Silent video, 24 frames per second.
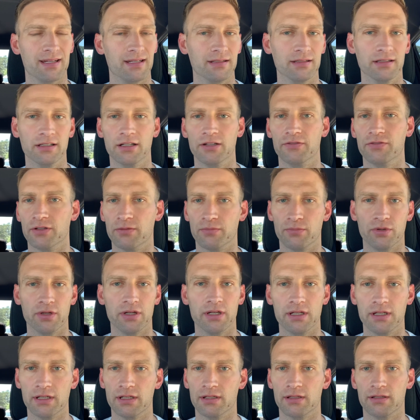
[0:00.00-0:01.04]
he lived and
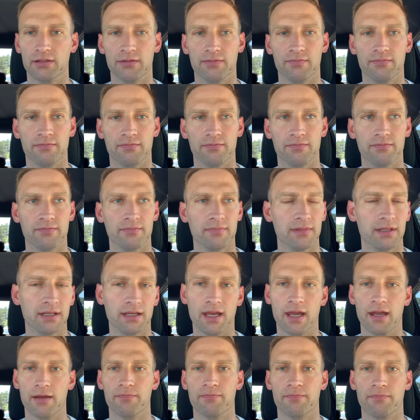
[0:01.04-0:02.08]
breathed the
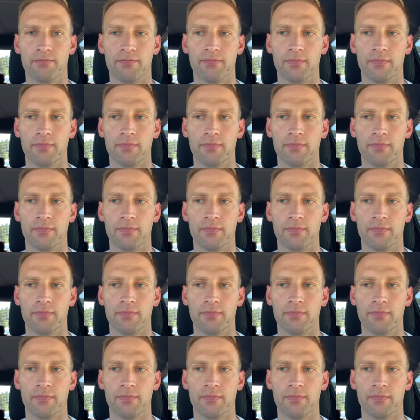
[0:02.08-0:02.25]
game.